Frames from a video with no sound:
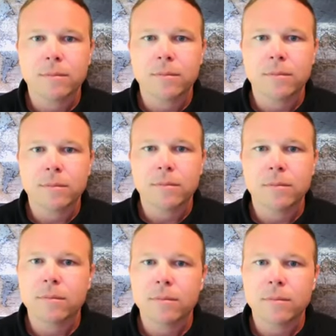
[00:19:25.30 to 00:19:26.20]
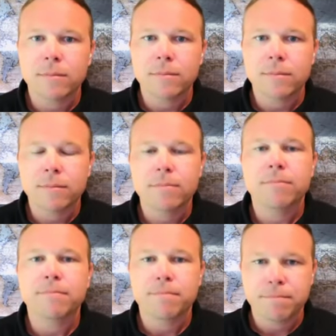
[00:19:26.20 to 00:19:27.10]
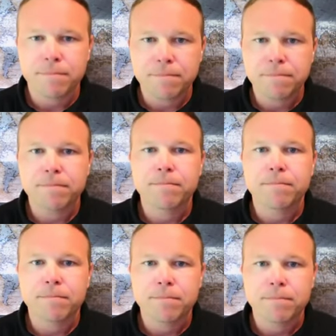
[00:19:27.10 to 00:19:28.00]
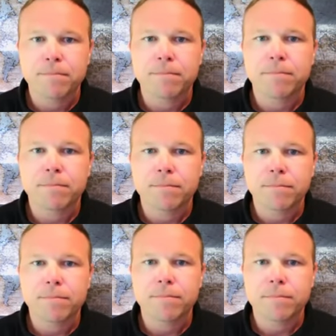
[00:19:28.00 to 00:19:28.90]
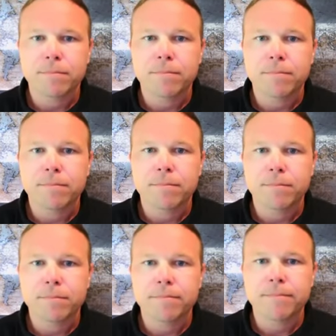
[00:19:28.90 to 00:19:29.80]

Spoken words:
(not speaking)